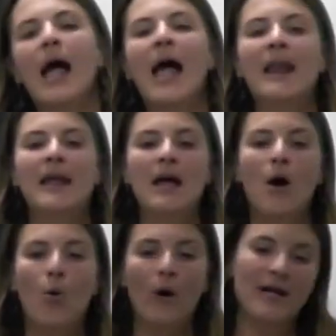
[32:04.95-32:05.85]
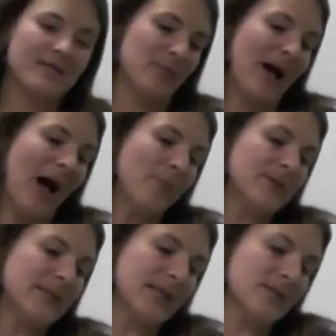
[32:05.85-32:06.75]
And what ends up
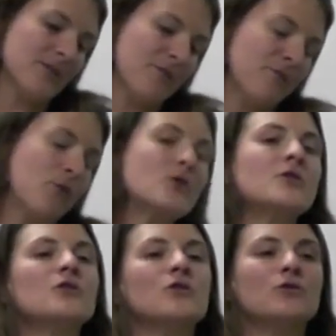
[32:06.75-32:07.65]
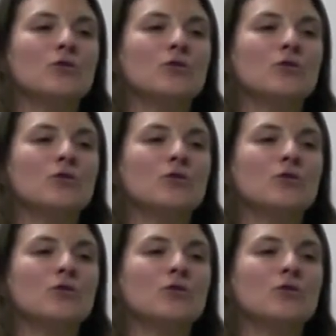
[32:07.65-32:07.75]
happening is it forces you